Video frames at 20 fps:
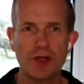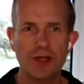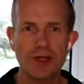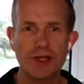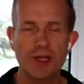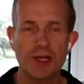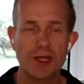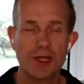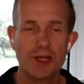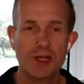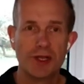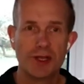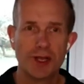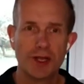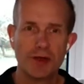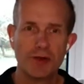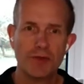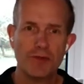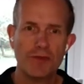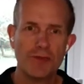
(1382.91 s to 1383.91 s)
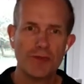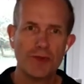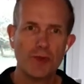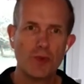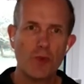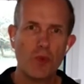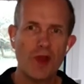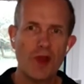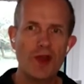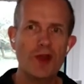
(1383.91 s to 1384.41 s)
One, you know,
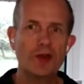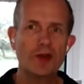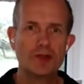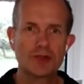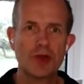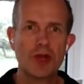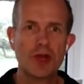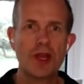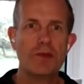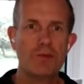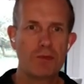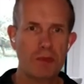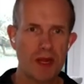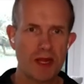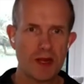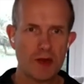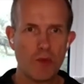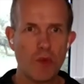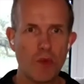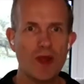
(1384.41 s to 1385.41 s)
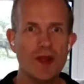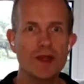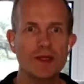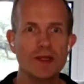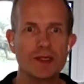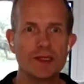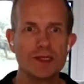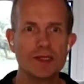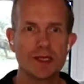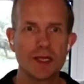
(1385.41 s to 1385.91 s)
we're not trying to pick
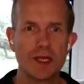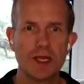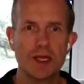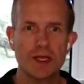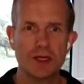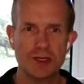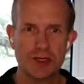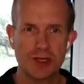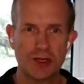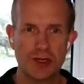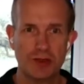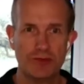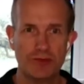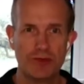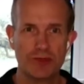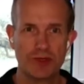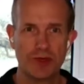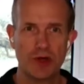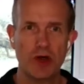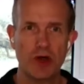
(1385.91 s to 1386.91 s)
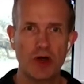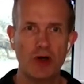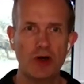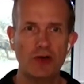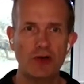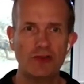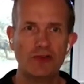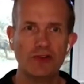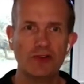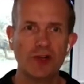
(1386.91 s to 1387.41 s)
winners in terms
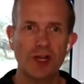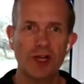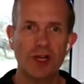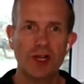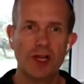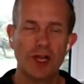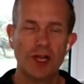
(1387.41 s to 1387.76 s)
of,